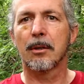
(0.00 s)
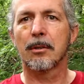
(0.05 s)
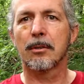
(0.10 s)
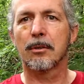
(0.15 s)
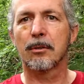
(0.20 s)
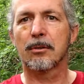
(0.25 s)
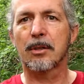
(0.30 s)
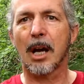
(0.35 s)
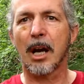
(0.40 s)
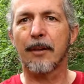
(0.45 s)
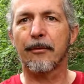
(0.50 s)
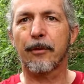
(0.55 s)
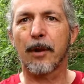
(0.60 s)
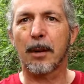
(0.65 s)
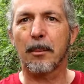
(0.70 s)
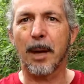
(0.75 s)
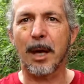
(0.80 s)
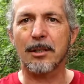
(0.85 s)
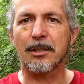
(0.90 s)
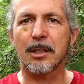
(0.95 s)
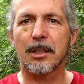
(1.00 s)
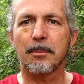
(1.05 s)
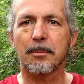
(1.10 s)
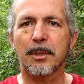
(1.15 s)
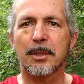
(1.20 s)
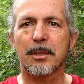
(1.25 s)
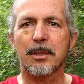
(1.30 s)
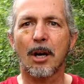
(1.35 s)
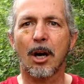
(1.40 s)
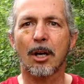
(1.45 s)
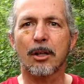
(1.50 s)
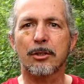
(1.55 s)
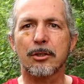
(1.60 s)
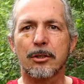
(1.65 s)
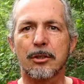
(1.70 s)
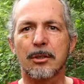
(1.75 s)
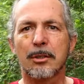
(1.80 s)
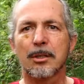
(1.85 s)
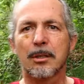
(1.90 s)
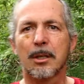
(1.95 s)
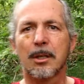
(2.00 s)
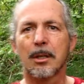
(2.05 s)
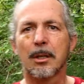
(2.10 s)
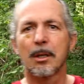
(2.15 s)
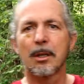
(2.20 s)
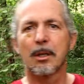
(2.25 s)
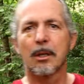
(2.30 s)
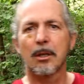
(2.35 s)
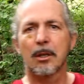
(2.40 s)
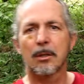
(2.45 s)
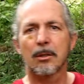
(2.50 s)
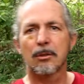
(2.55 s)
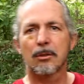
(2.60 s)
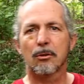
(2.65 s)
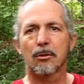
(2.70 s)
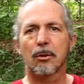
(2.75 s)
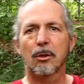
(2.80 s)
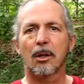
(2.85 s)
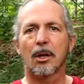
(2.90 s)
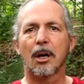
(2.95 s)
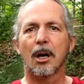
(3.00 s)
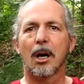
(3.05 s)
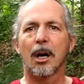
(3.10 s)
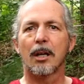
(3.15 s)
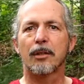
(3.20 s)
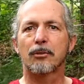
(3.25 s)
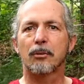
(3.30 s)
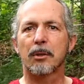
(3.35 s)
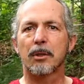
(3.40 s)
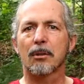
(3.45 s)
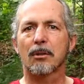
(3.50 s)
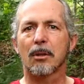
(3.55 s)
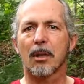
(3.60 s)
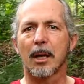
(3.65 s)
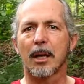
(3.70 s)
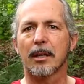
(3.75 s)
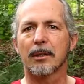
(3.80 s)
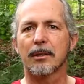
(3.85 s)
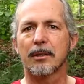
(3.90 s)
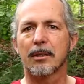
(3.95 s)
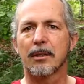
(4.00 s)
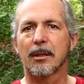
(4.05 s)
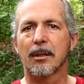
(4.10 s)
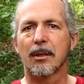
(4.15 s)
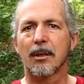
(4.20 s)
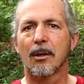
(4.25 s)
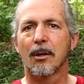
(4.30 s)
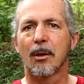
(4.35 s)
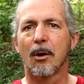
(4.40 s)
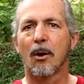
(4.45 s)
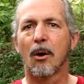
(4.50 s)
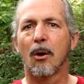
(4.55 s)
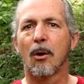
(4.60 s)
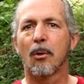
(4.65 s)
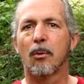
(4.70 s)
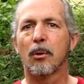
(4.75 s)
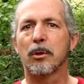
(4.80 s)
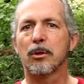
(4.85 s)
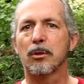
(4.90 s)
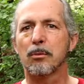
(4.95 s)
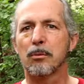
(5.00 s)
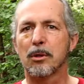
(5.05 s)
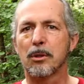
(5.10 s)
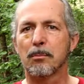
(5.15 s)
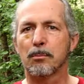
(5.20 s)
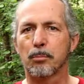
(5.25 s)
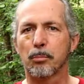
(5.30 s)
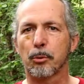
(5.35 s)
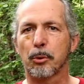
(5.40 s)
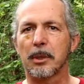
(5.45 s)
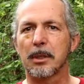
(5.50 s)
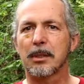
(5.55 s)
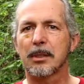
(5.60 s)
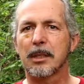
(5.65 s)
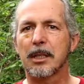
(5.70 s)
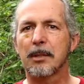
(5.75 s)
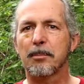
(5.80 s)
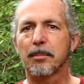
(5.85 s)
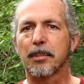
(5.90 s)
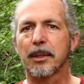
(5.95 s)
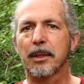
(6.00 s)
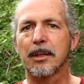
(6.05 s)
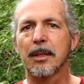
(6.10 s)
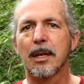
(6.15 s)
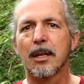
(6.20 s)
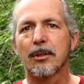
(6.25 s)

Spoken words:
Your diaphragm actually massages your adrenal glands when you breathe deeply.